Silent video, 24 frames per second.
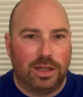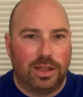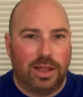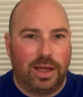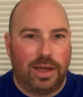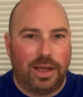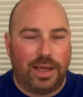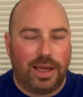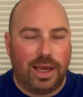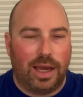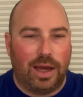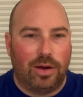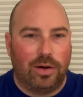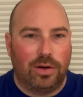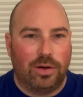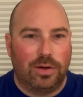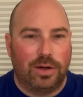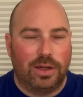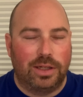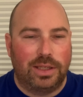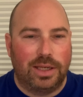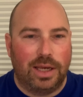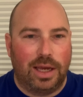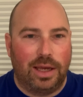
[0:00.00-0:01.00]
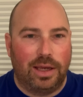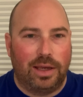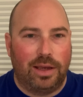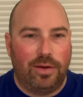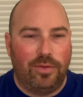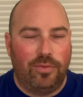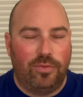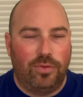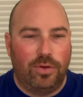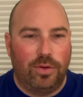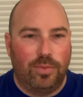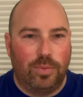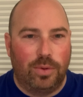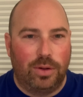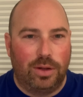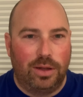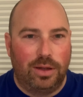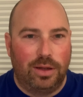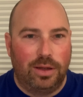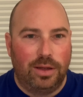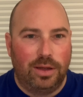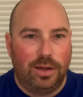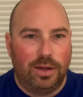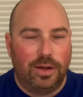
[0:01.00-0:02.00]
like counter-attacking
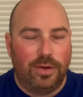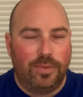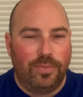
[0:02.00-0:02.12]
football.